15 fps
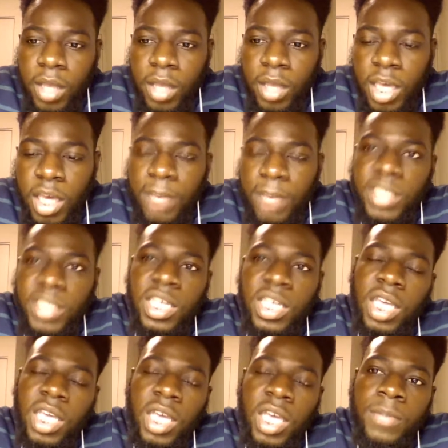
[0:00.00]
it basically
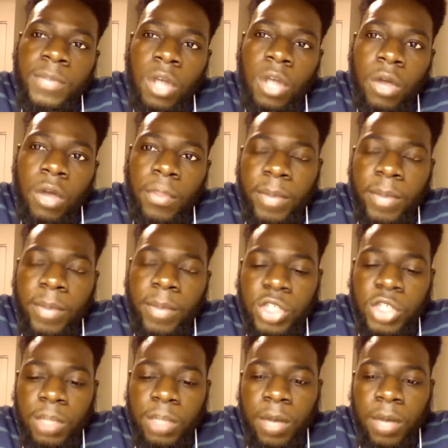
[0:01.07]
keeps all the
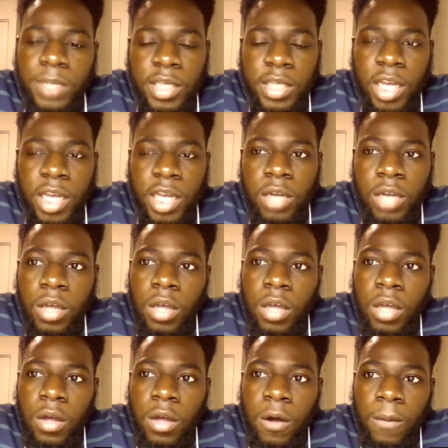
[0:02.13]
membership up to date
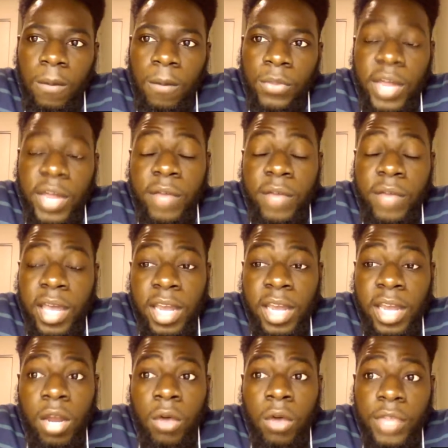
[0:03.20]
with any
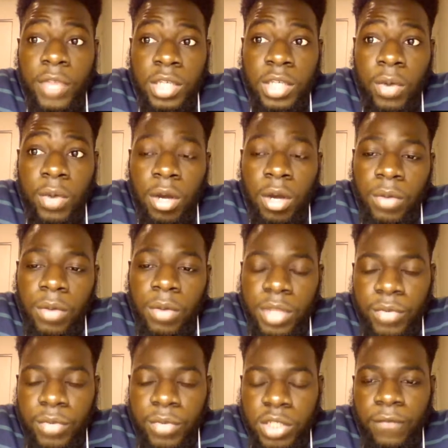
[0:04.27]
and all things going on within
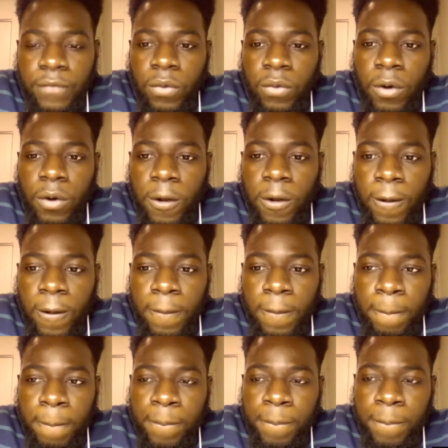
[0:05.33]
Region 4.
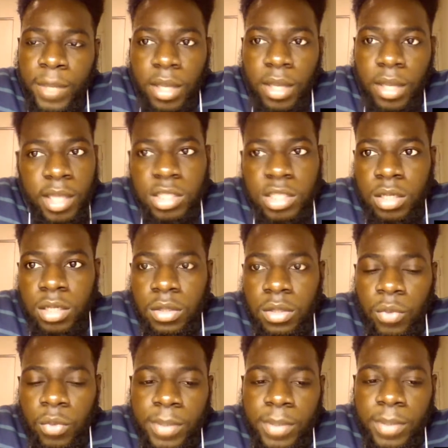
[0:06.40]
It's the
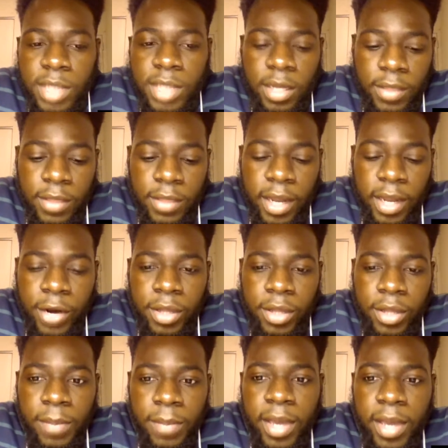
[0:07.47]
website that I currently
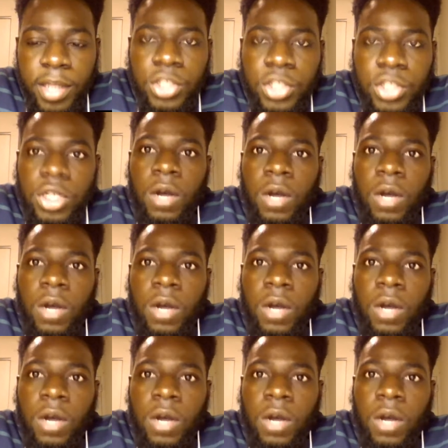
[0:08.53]
manage